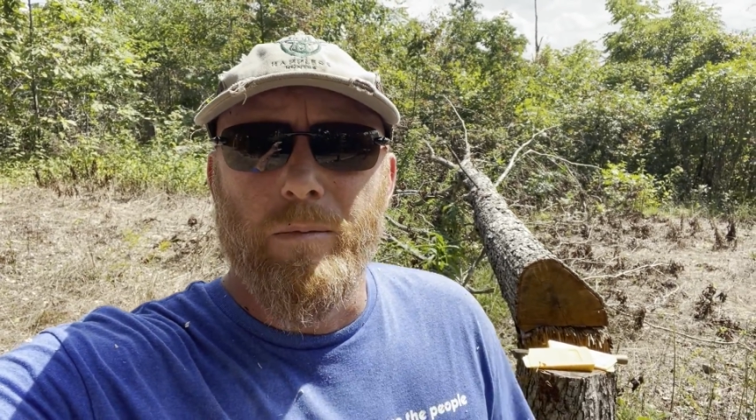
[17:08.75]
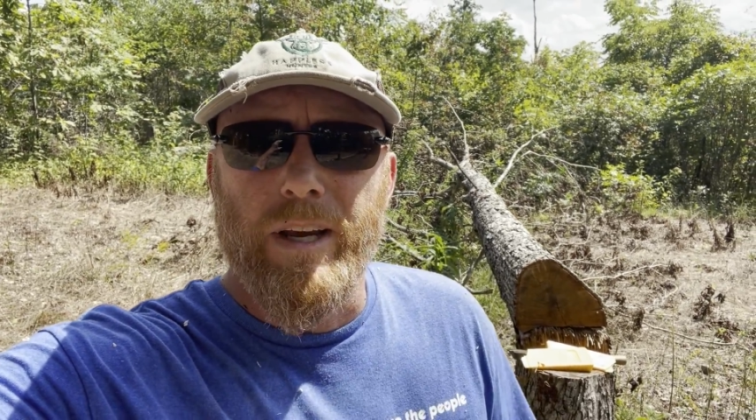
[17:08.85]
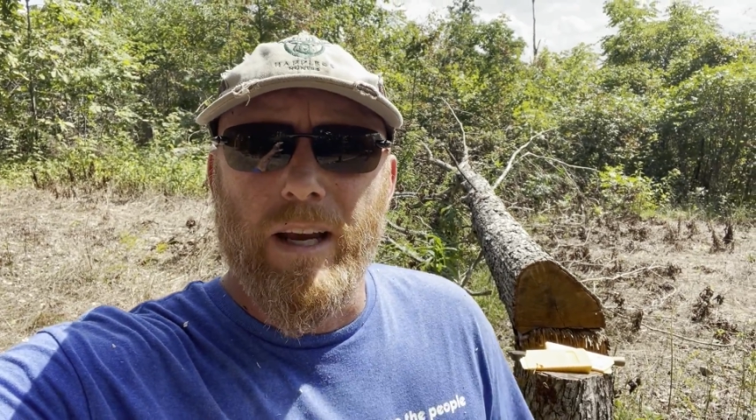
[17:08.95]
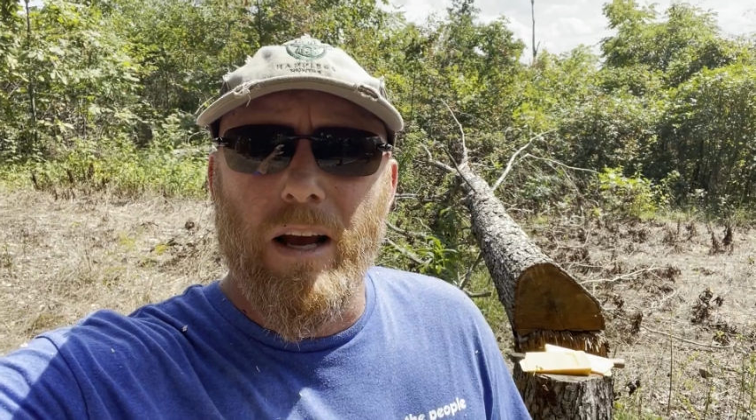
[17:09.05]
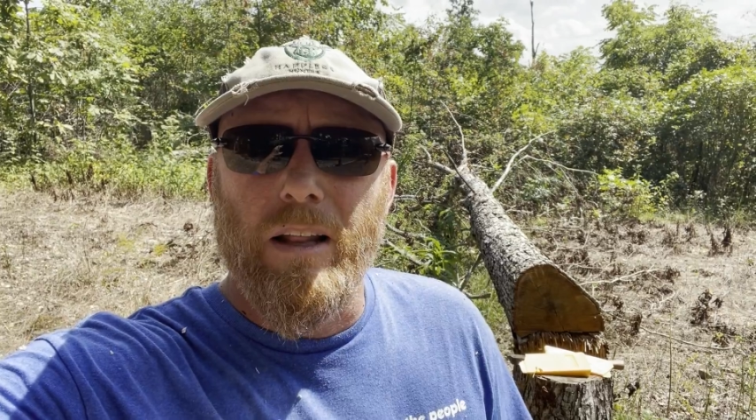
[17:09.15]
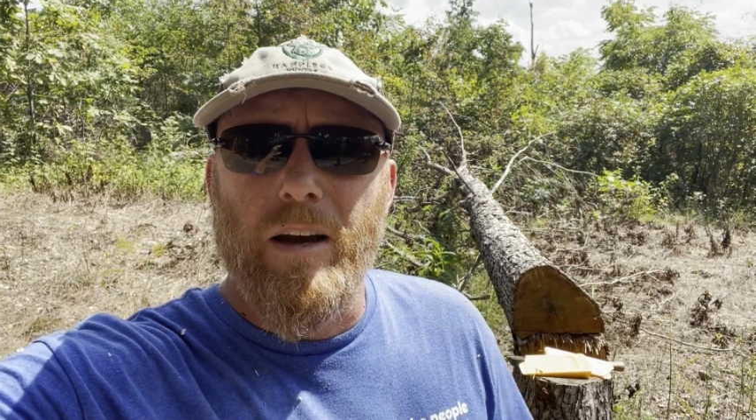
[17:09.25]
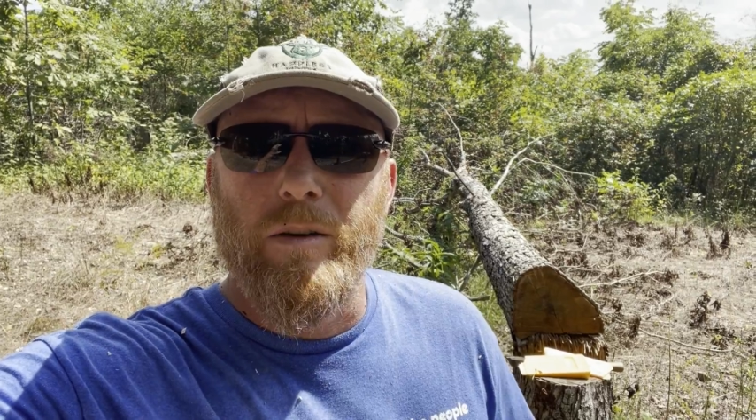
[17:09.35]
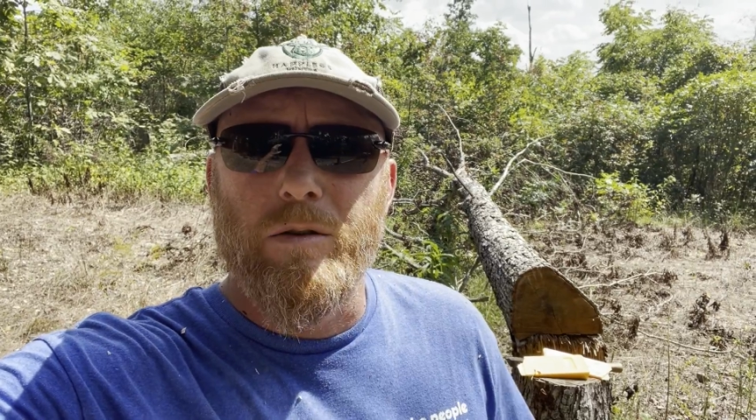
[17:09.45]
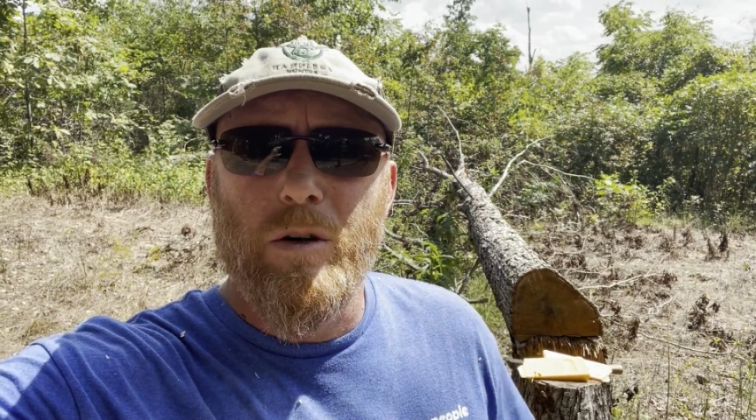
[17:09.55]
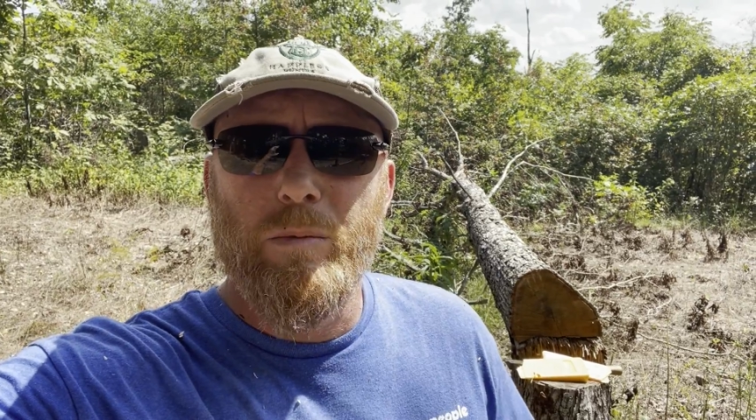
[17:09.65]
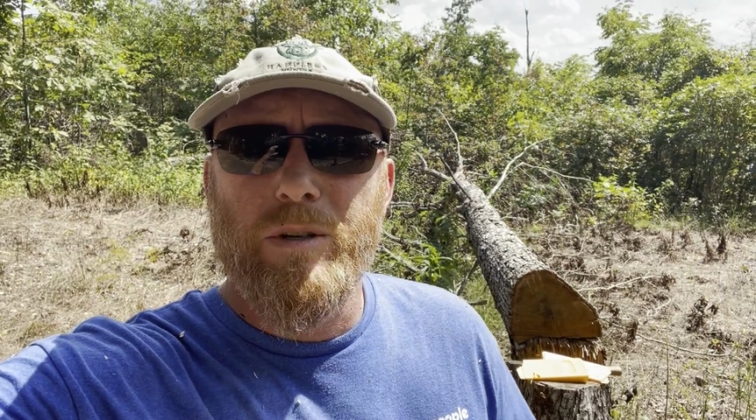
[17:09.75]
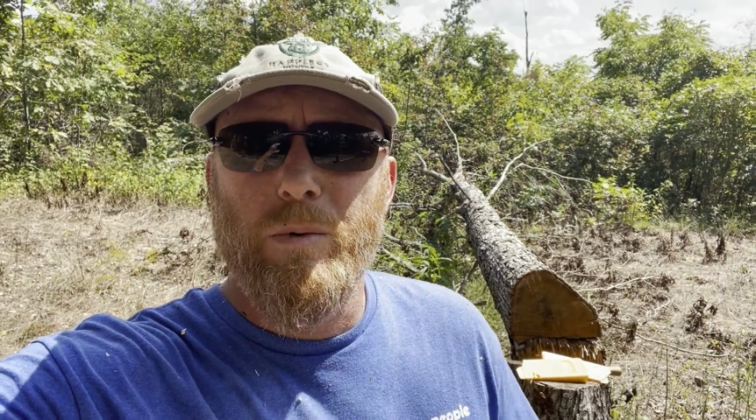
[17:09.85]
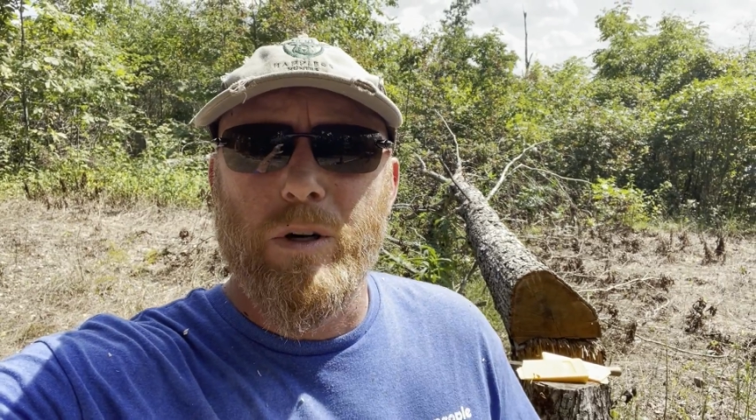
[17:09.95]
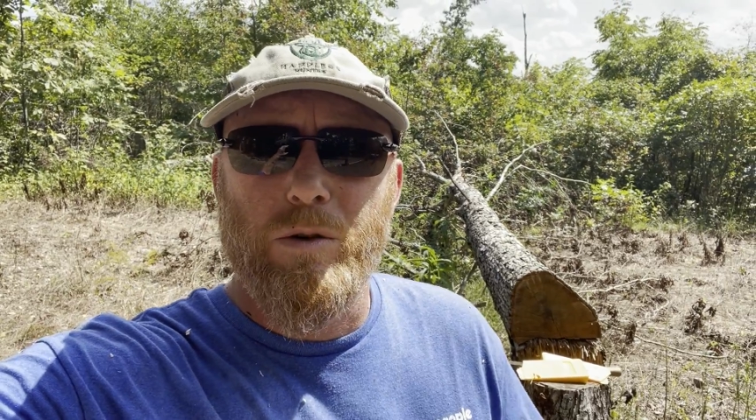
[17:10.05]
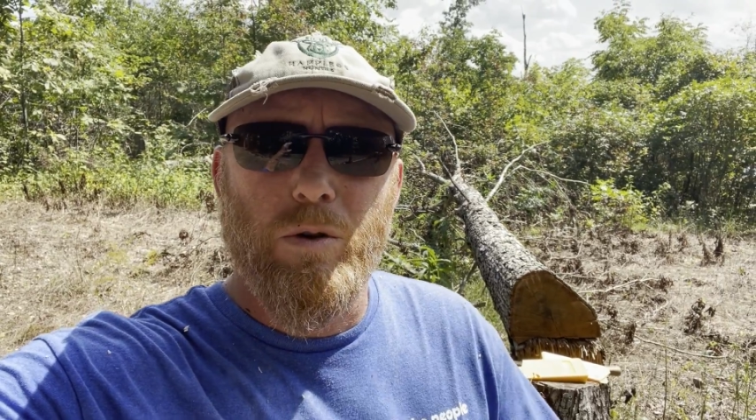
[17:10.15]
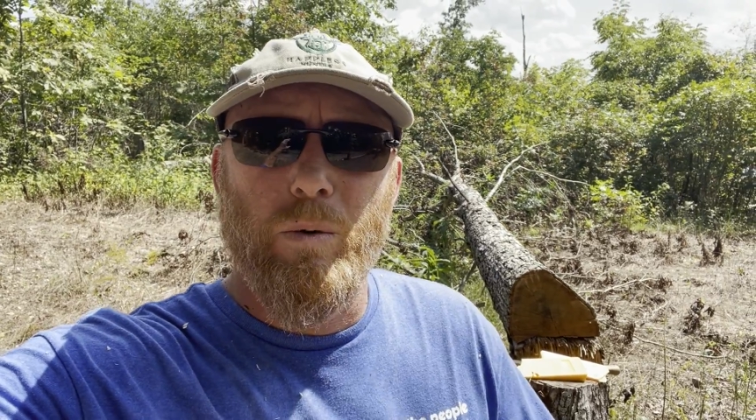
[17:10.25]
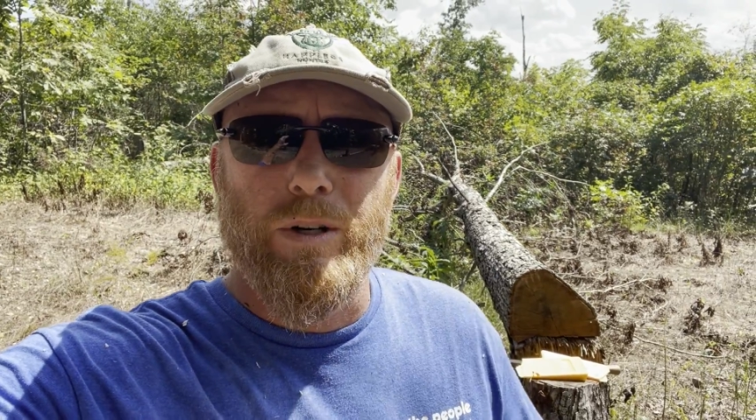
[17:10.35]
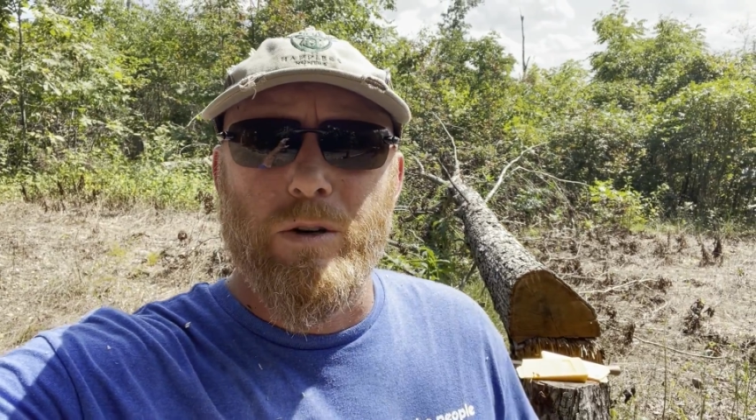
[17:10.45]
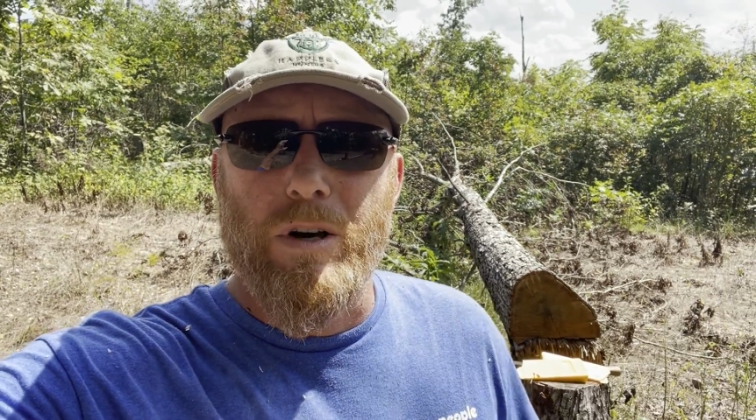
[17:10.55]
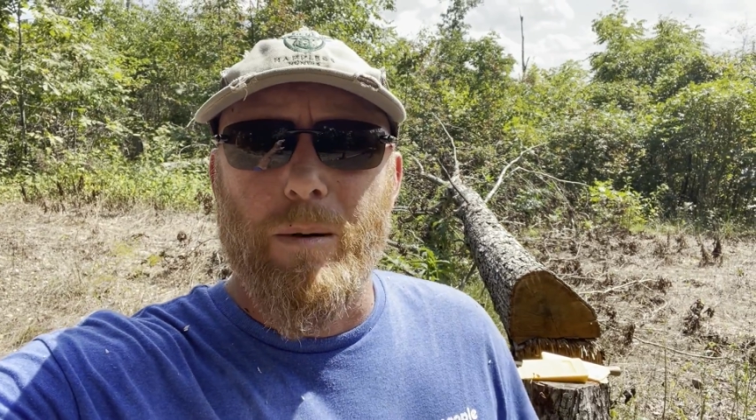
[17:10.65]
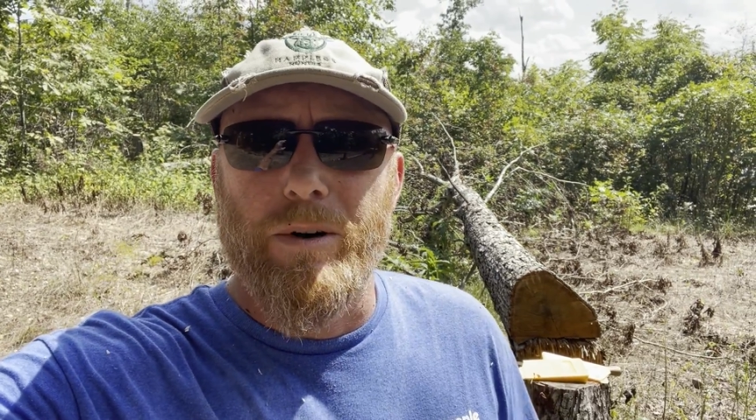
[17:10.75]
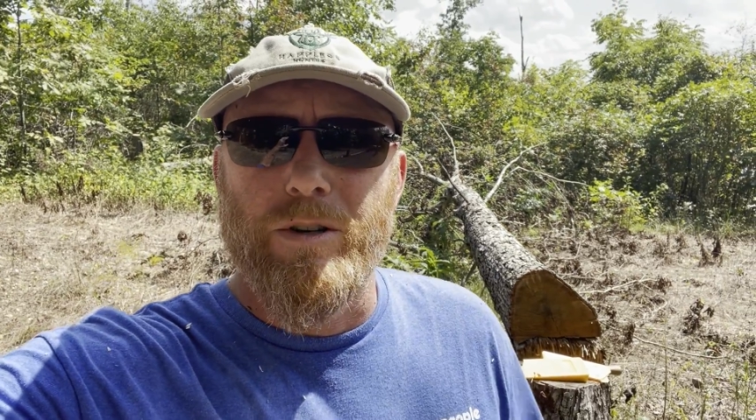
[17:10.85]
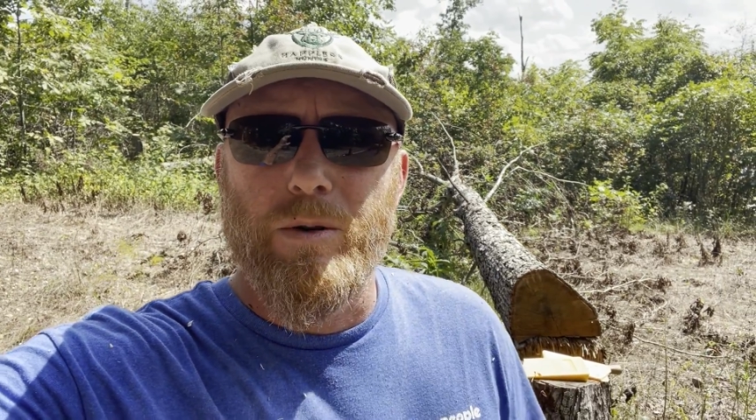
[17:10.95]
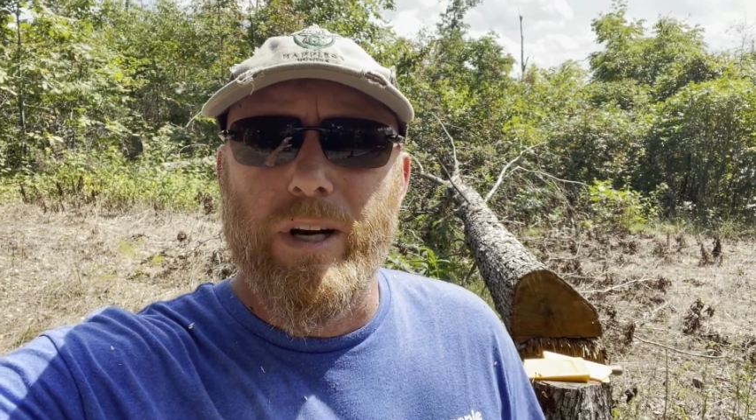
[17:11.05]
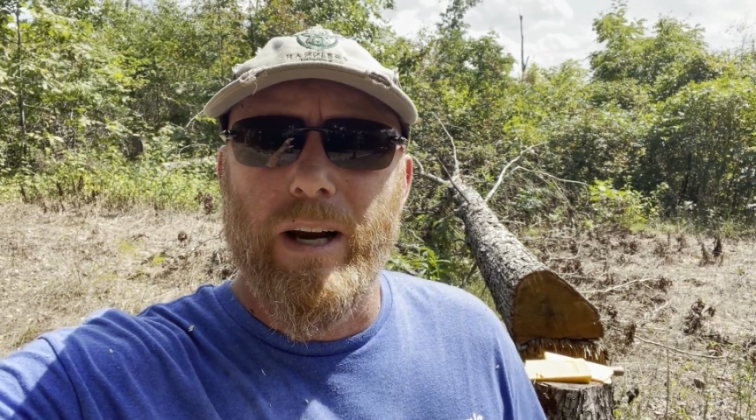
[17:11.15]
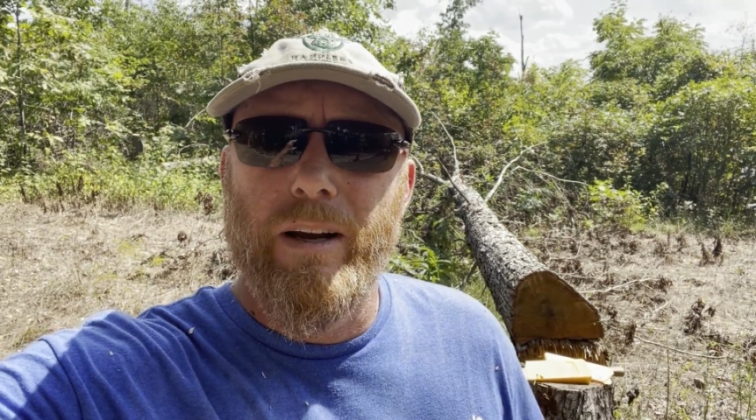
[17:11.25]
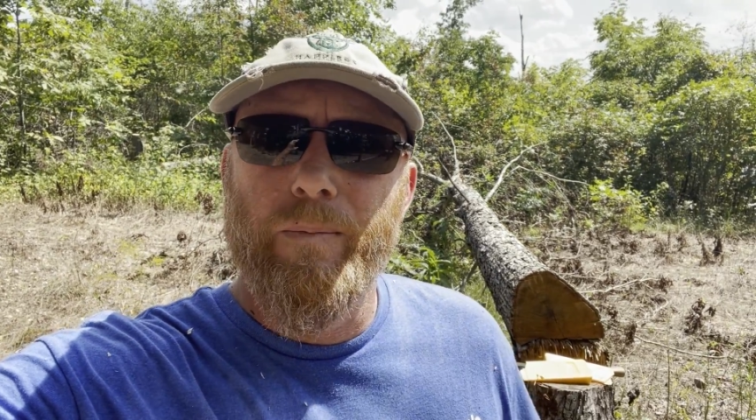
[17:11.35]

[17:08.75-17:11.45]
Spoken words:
They allow you so much more control when you're dropping a tree.